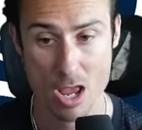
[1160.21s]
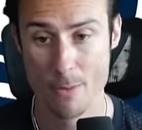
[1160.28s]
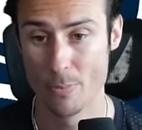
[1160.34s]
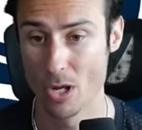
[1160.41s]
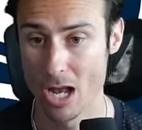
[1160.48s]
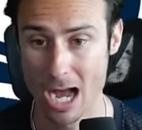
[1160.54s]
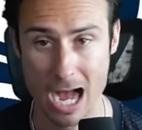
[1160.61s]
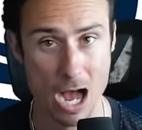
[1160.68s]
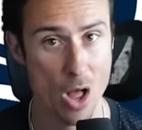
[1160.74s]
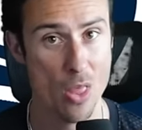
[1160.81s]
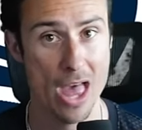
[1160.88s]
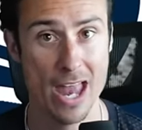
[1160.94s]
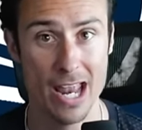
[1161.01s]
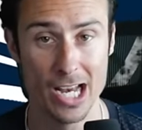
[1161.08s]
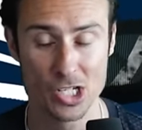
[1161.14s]
but how
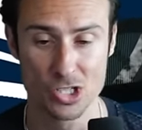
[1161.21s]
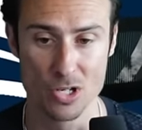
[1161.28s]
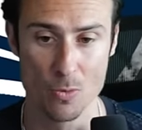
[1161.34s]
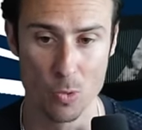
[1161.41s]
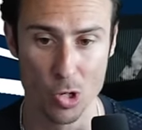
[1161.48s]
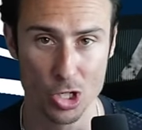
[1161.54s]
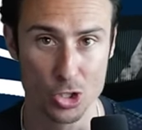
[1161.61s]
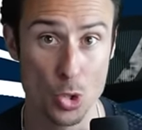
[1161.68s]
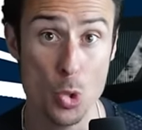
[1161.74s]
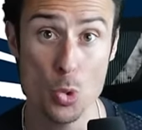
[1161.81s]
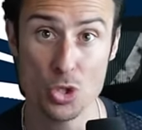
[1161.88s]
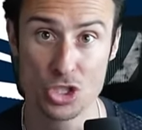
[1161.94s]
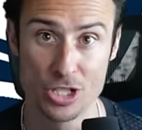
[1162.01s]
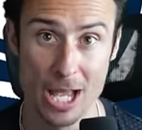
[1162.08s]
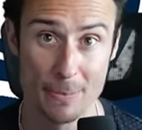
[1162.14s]
that actually works, who
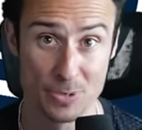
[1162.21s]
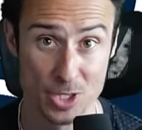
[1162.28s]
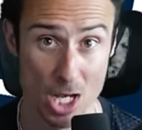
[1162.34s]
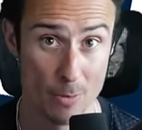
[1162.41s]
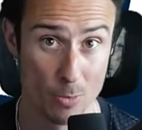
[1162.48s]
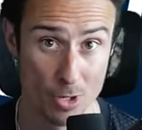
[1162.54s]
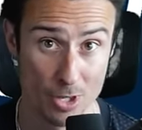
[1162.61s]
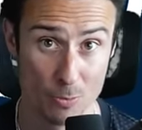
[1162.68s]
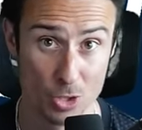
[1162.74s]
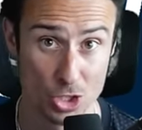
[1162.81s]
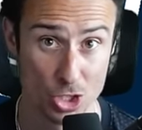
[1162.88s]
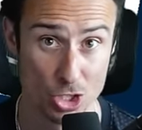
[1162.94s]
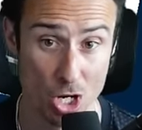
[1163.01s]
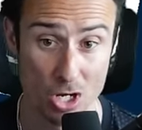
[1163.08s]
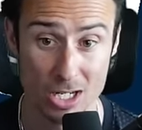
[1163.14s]
steps up, which
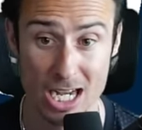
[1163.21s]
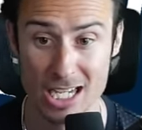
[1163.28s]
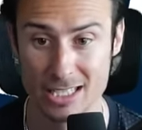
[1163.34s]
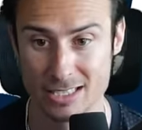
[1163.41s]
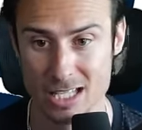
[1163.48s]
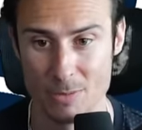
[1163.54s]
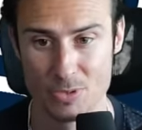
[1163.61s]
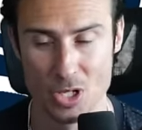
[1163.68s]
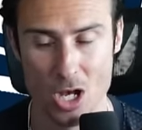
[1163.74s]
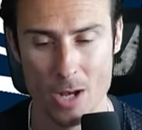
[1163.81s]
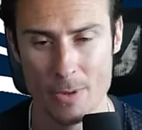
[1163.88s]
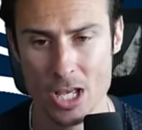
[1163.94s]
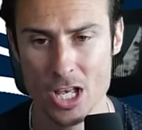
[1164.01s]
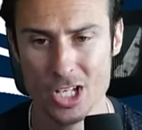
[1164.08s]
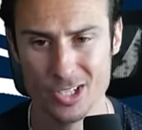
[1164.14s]
young guy steps up.